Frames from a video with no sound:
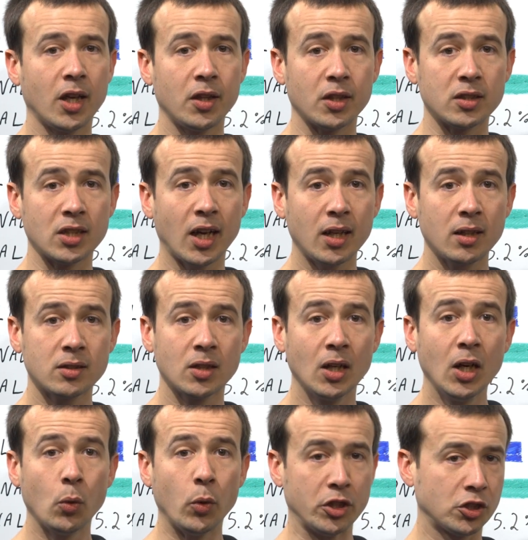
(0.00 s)
in the text,
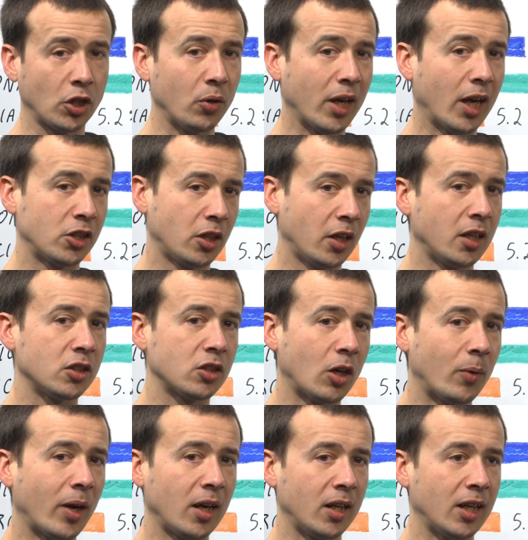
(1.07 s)
which don't actually link
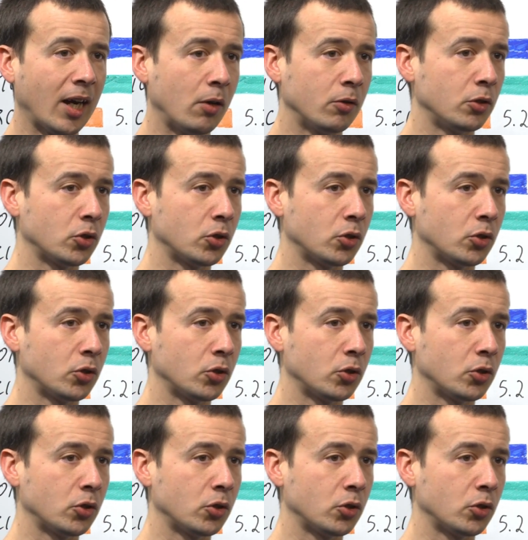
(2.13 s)
directly out.